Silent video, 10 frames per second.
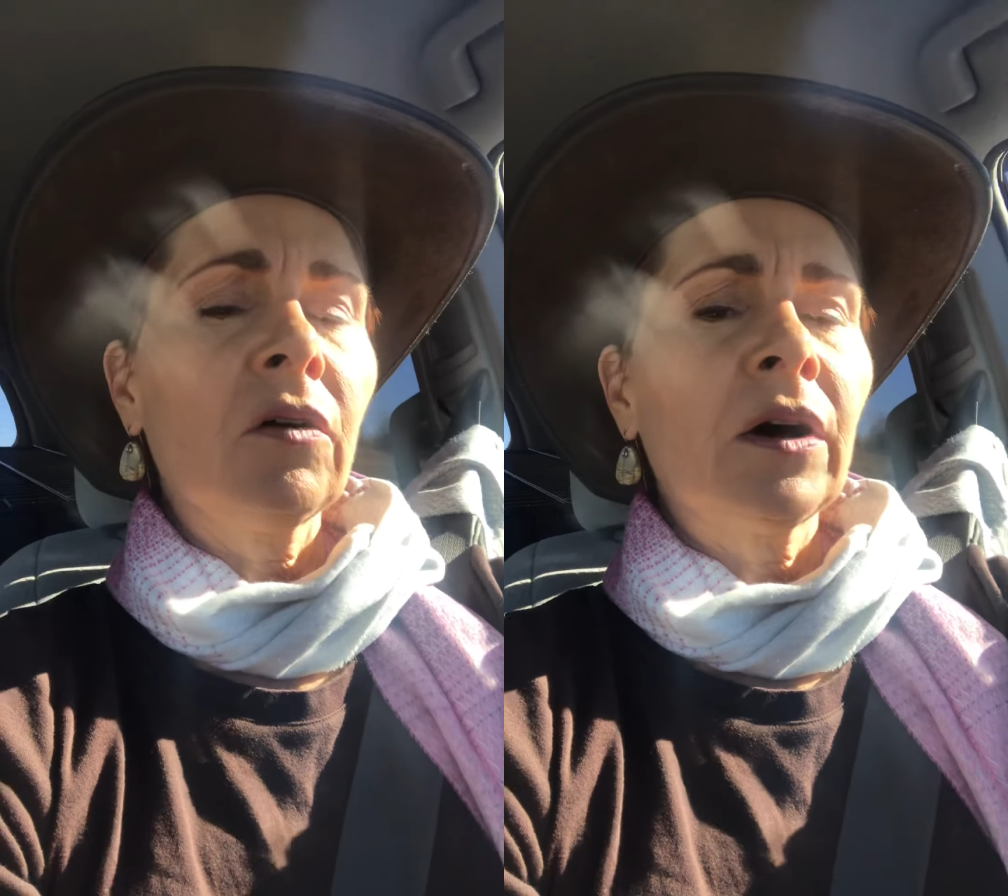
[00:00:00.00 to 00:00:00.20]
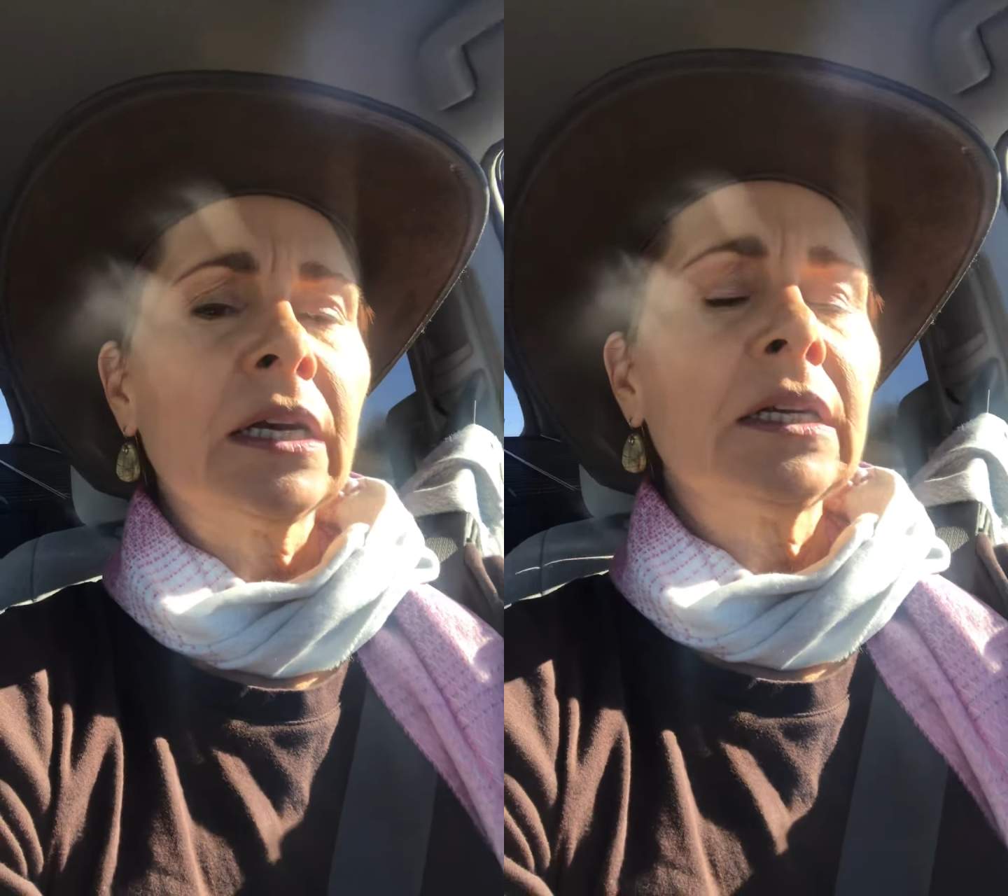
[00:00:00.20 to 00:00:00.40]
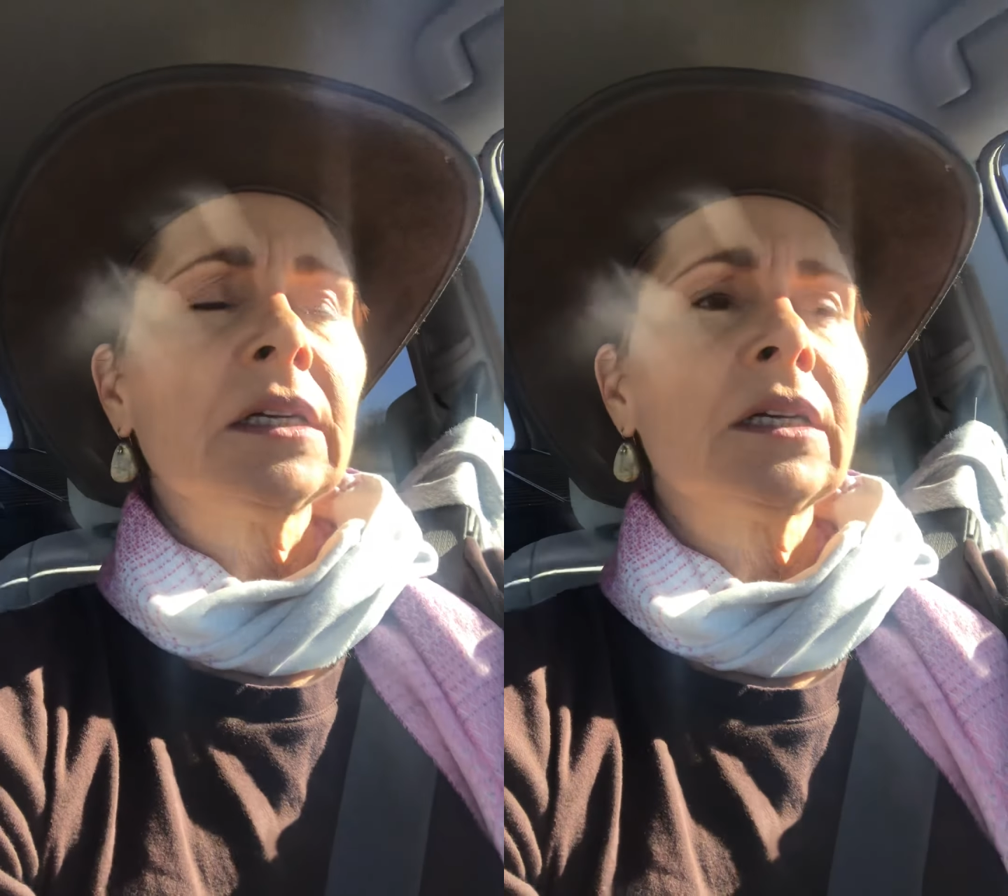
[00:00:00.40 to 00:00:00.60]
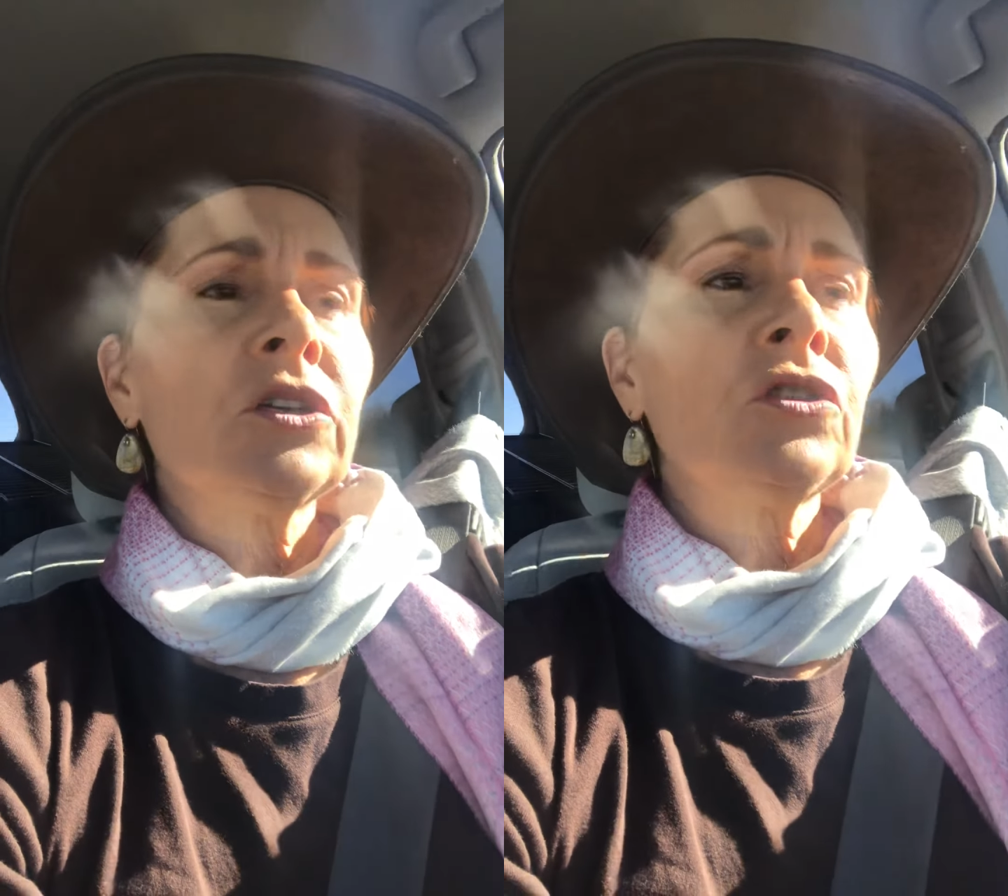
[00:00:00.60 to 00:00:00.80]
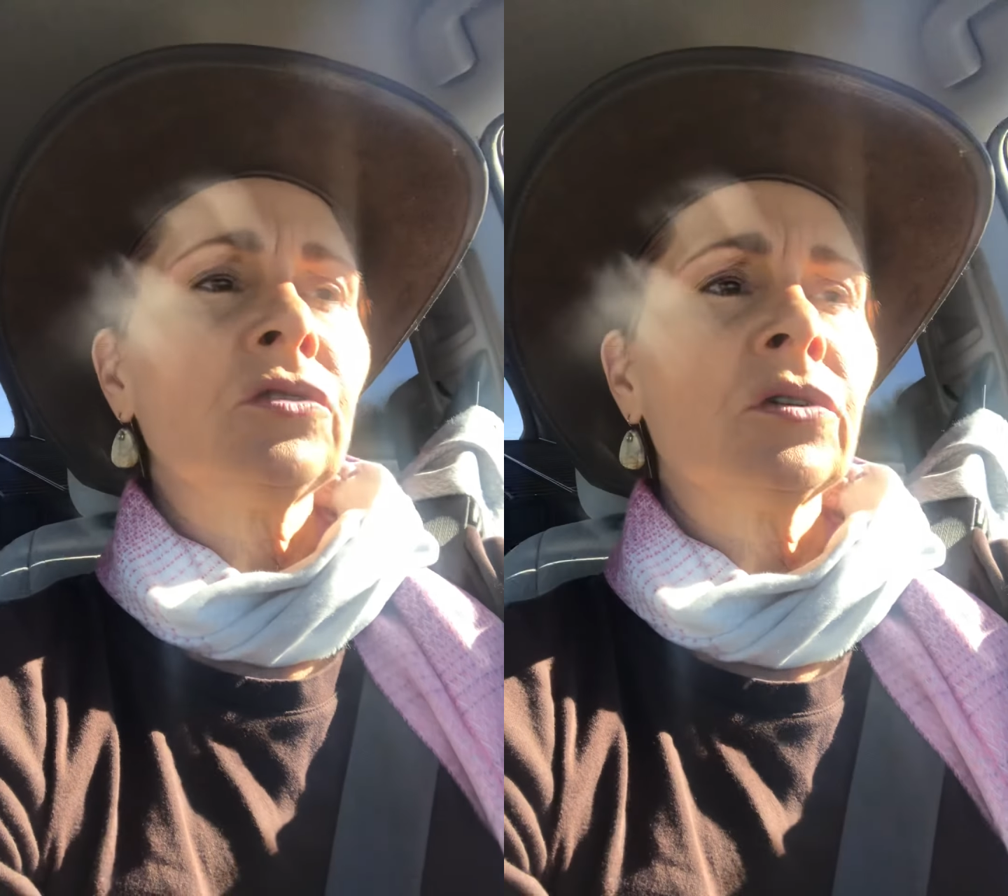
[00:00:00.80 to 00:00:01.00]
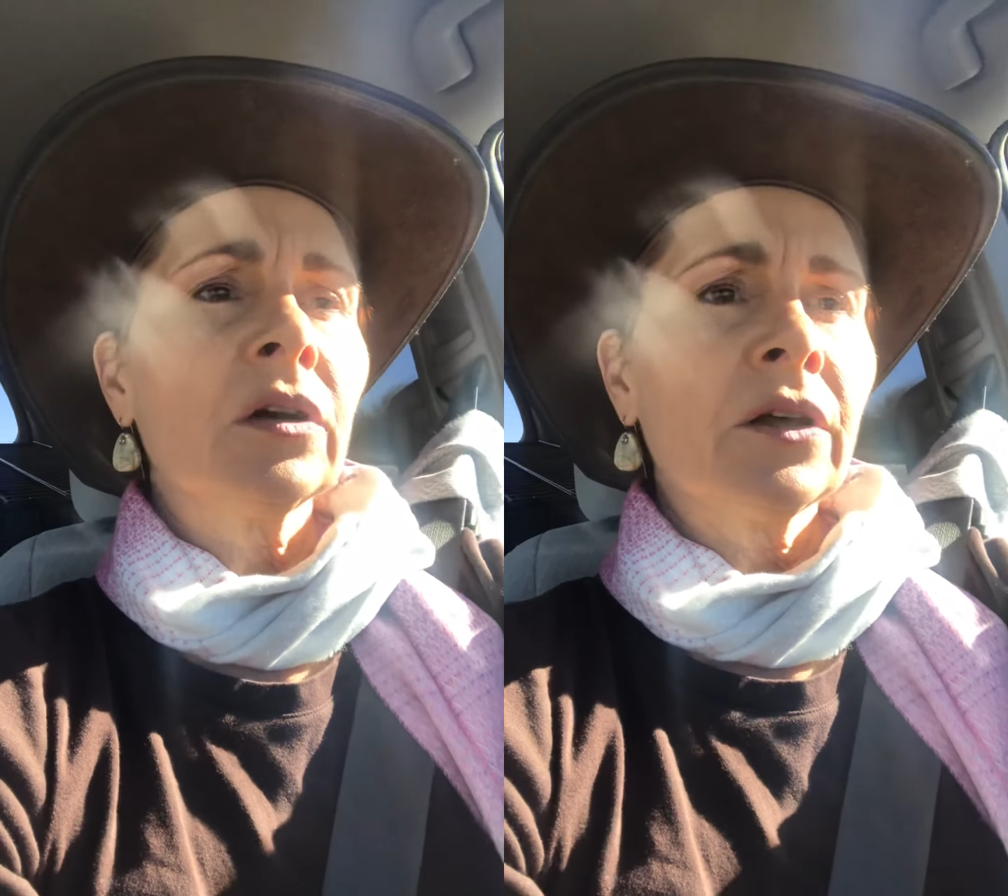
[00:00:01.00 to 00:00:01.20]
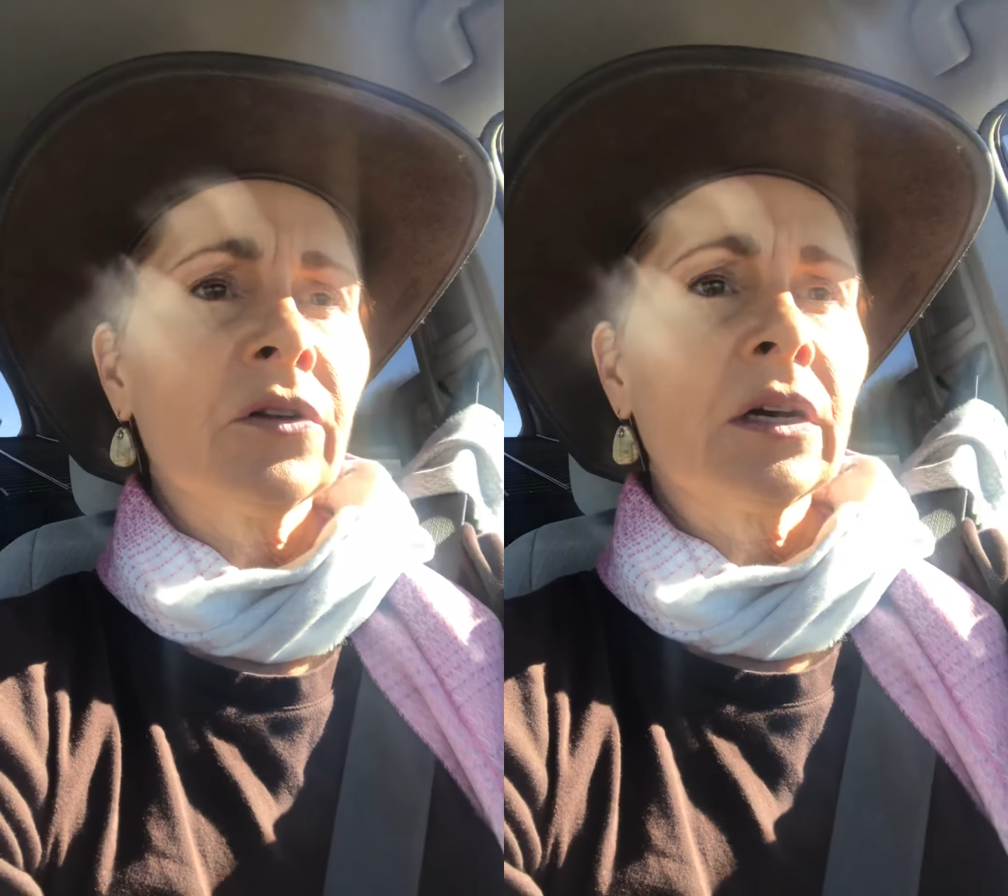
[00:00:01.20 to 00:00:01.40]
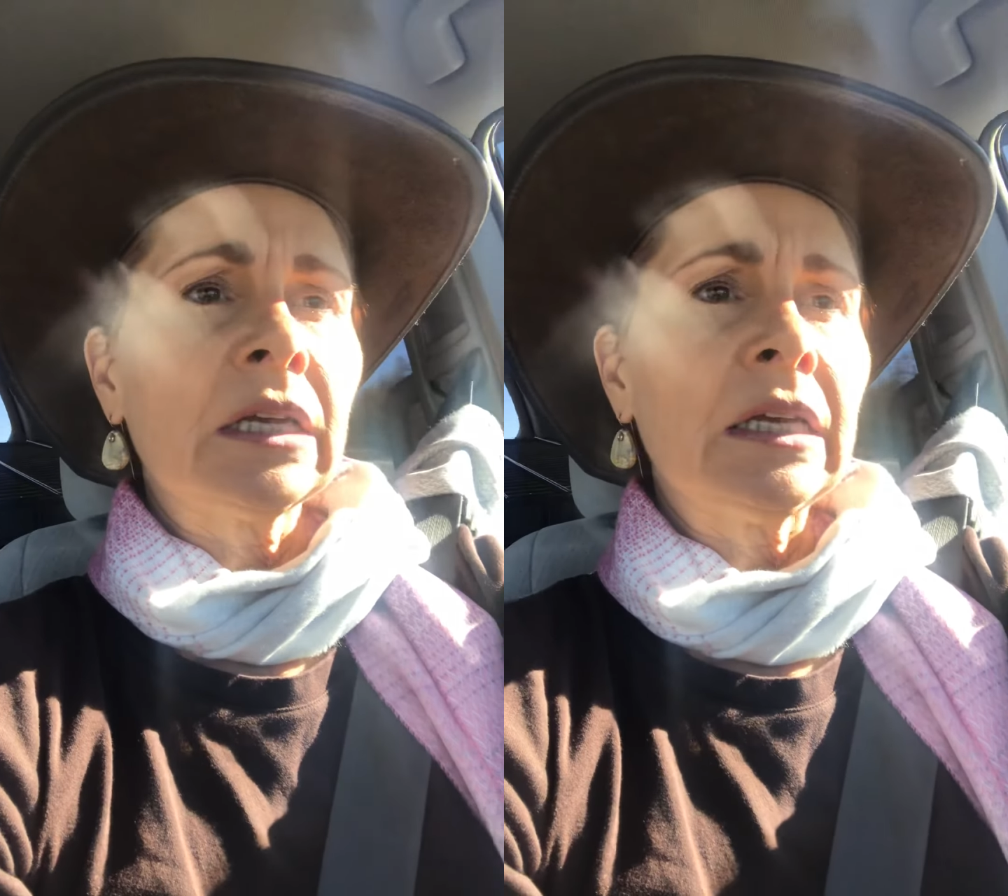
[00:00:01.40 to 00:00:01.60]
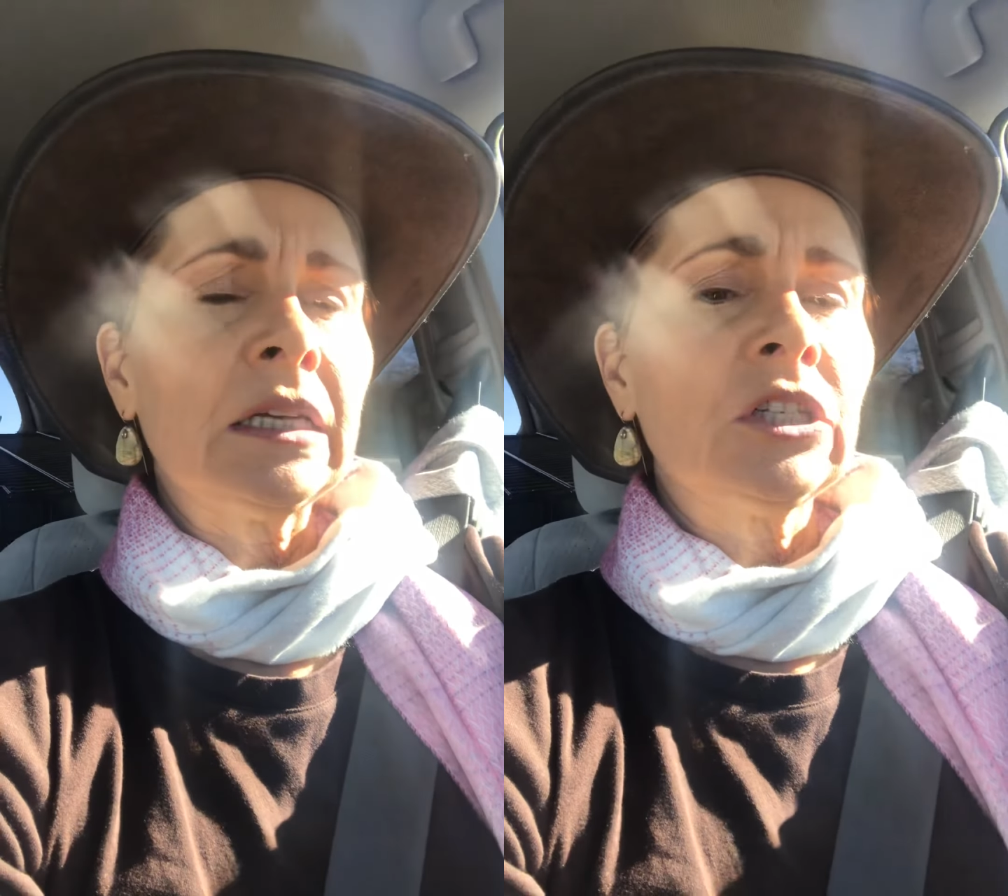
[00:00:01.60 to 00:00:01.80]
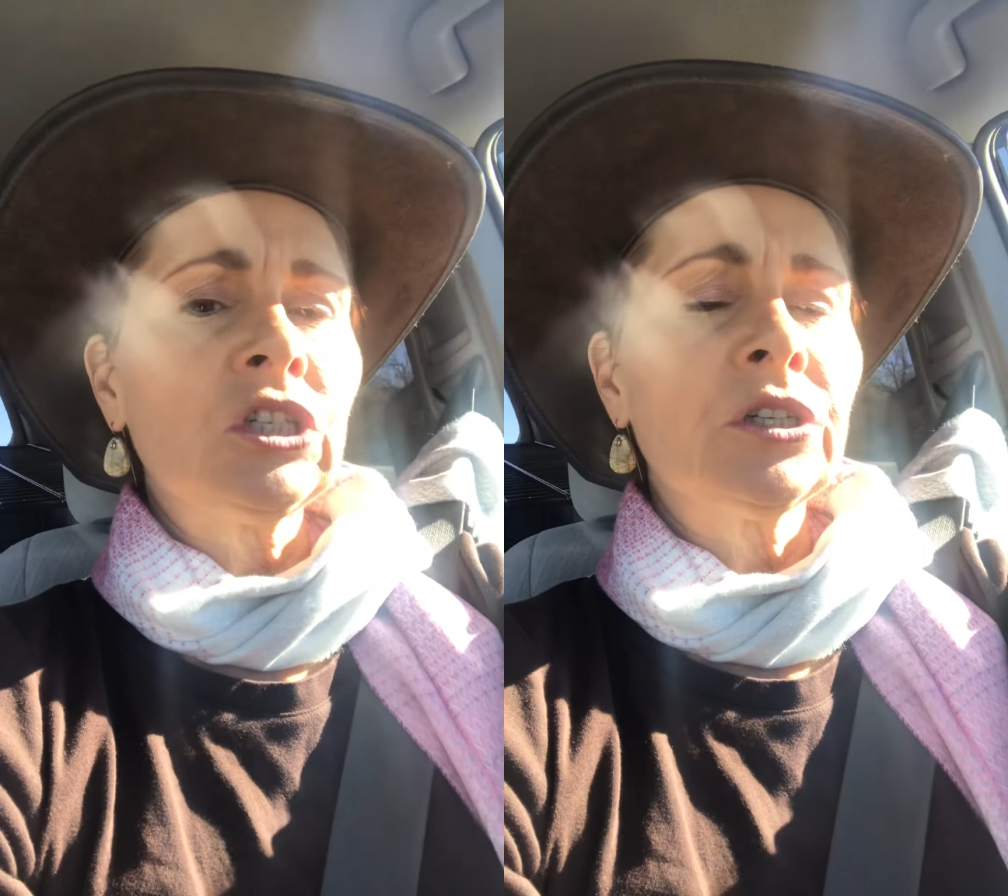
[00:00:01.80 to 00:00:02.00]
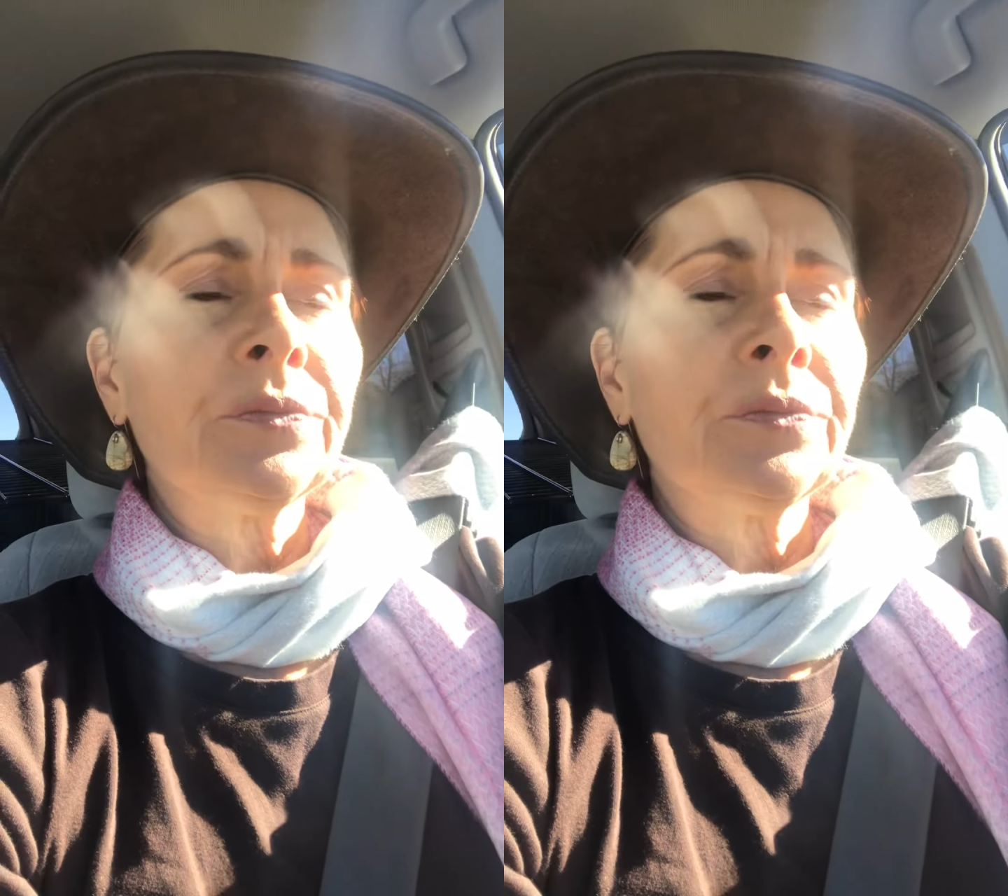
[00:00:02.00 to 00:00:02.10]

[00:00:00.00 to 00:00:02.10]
I need to get you your leather leash.